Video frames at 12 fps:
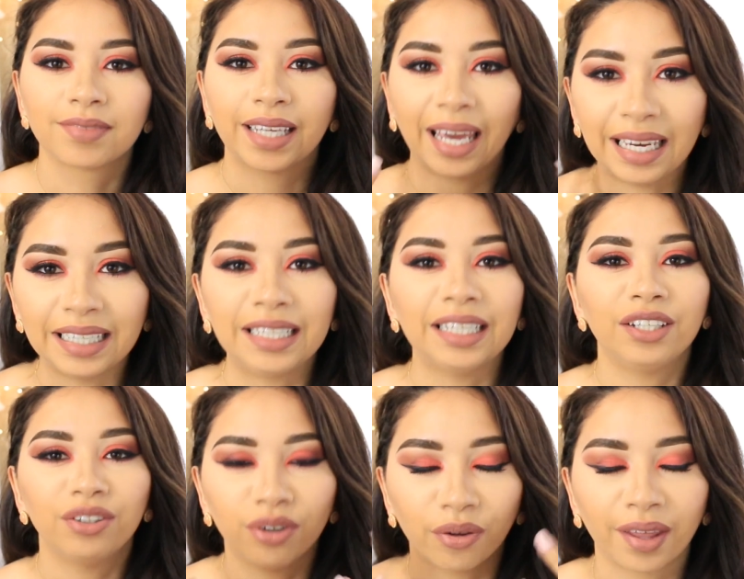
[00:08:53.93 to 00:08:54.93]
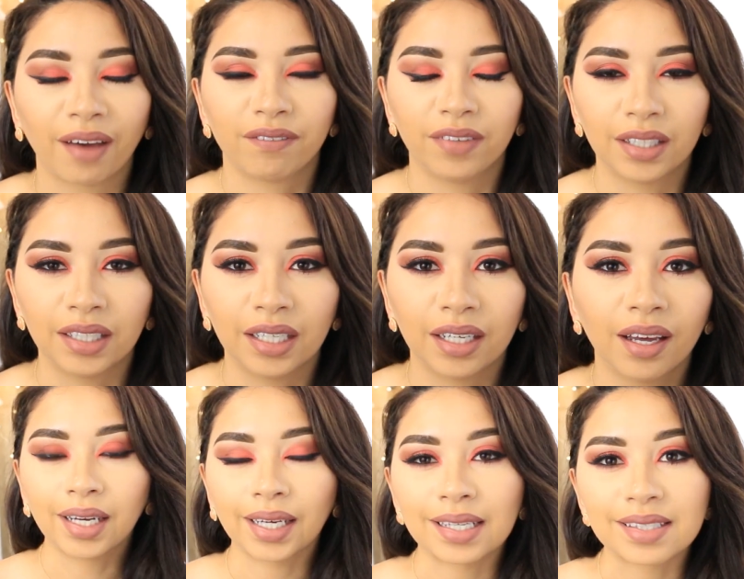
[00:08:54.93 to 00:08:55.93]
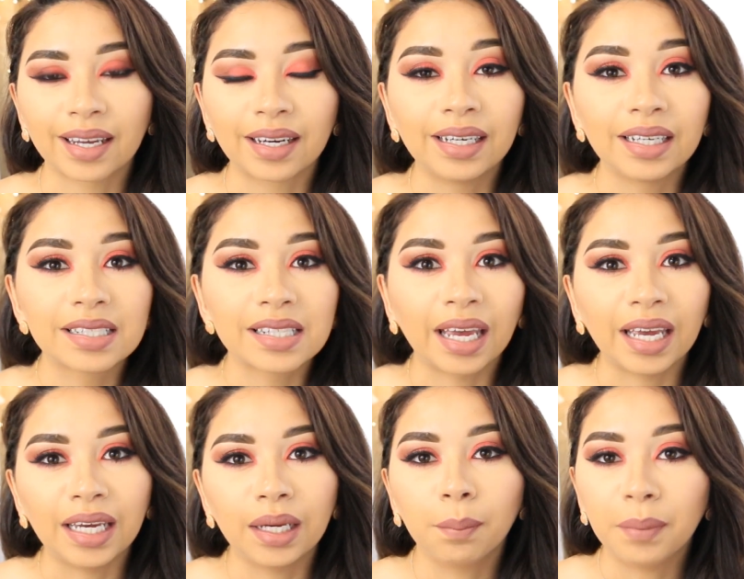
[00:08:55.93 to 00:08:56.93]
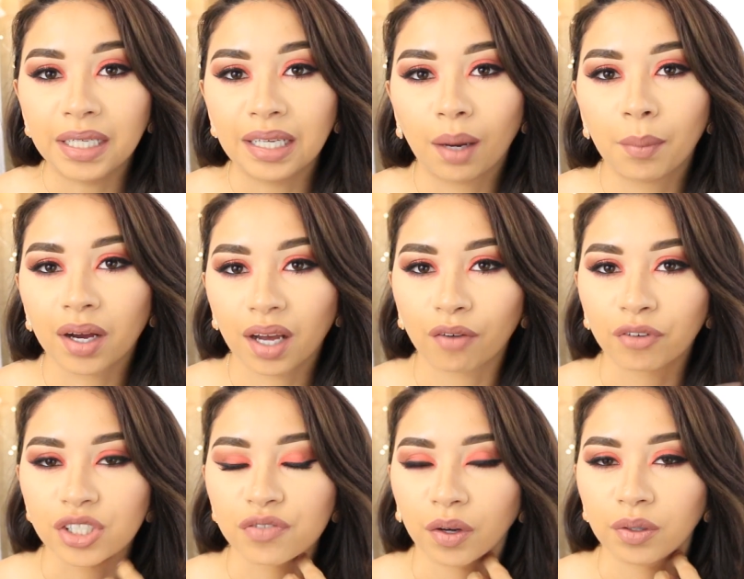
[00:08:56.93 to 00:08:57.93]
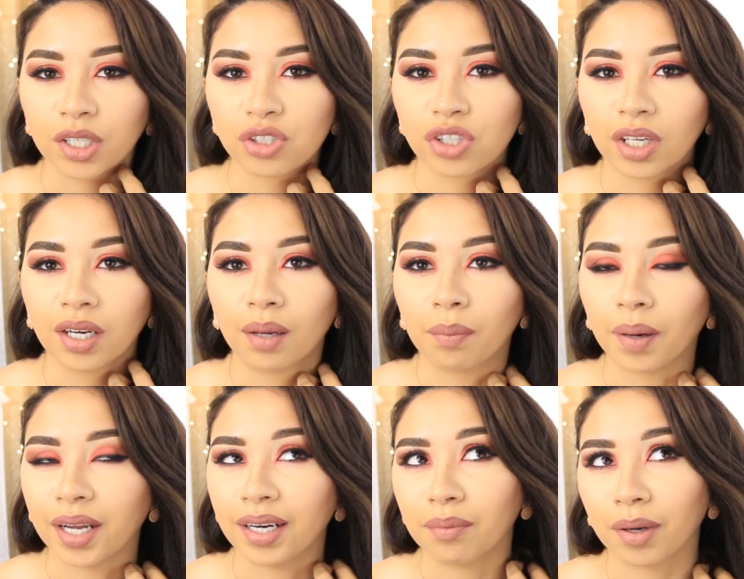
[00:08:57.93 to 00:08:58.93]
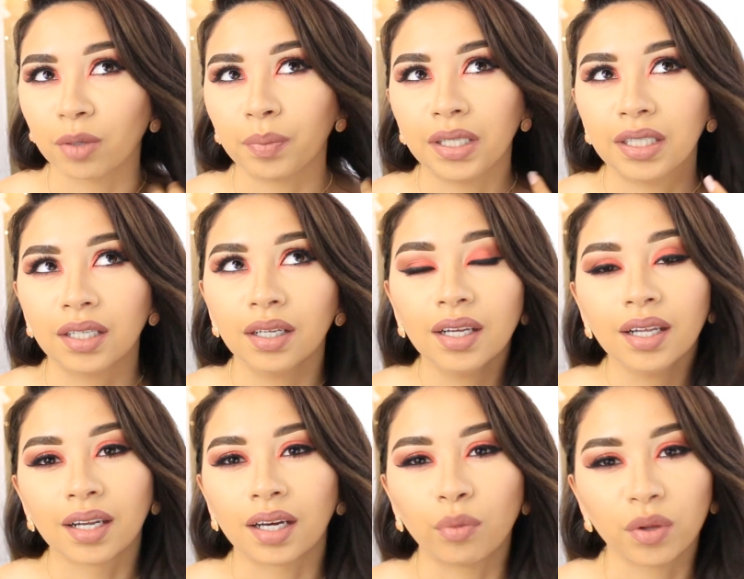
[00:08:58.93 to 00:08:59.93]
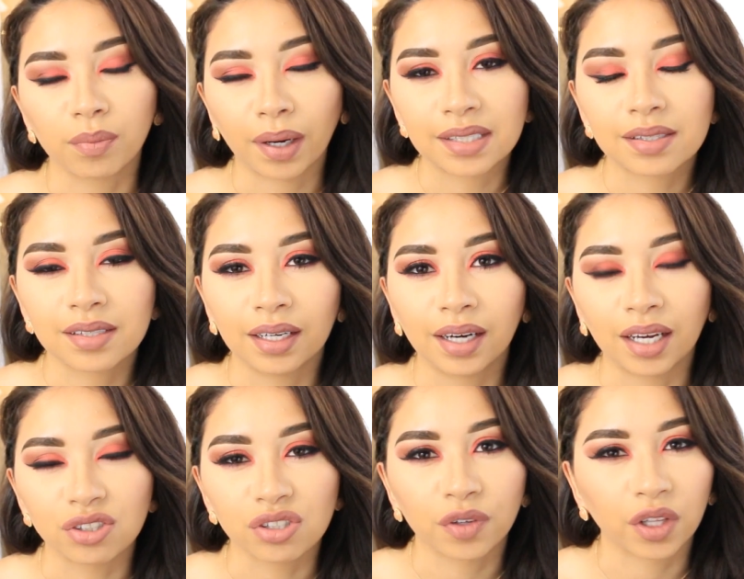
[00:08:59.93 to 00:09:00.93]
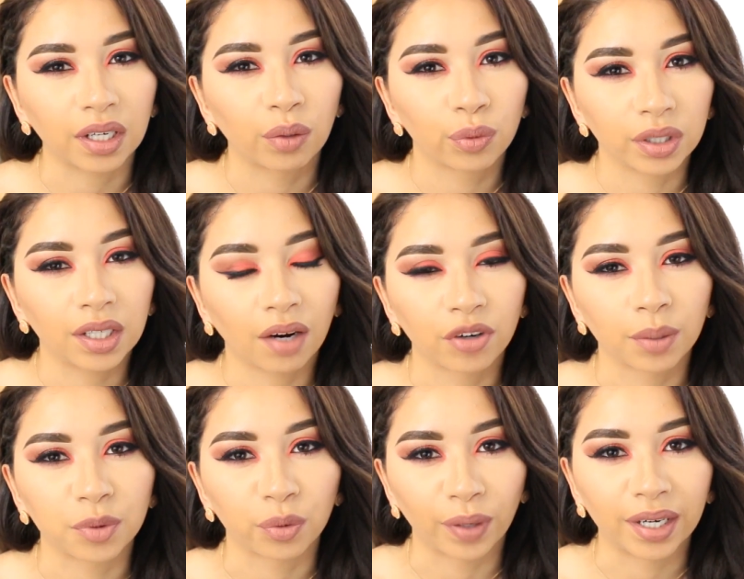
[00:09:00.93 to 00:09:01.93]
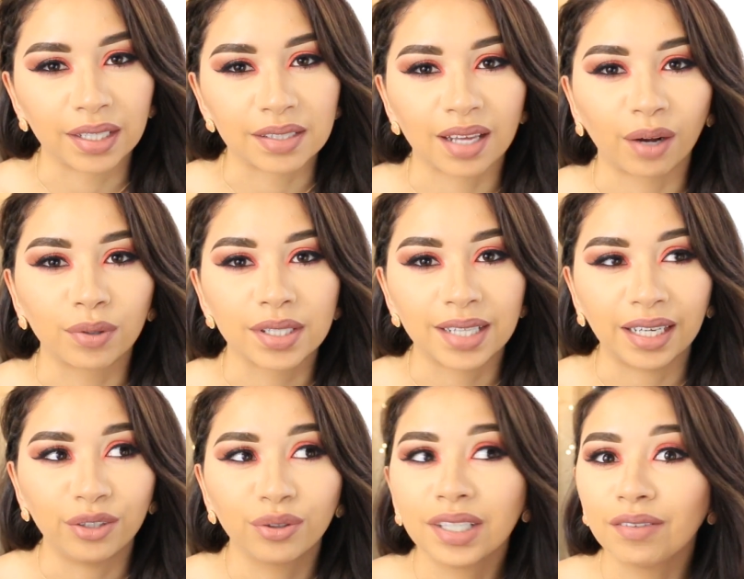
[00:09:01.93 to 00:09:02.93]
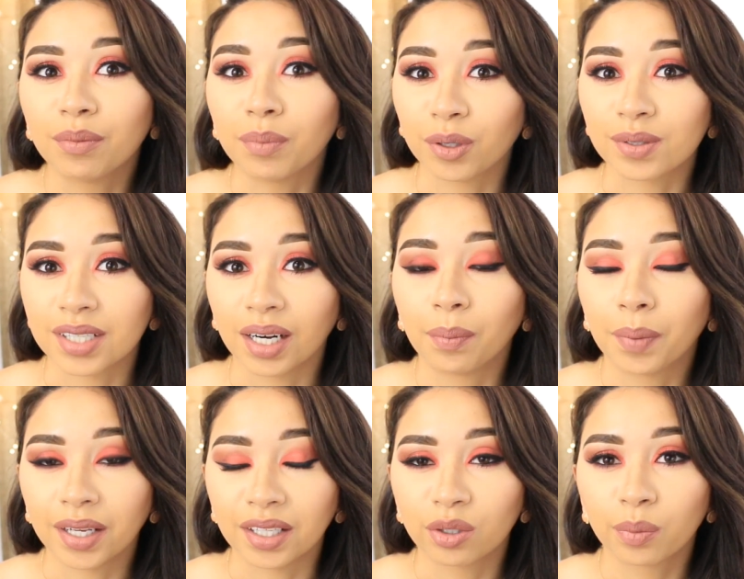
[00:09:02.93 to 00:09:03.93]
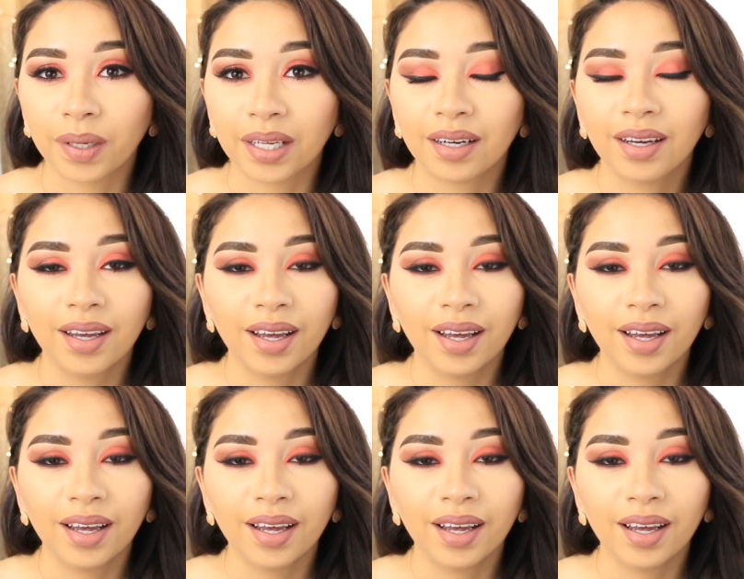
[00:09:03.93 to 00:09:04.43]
cakey, you know, that feeling. Like I said, it is a medium coverage foundation, but in my opinion, like with my skin, I just feel like it really covered up the redness. I would say you can even build it up a little bit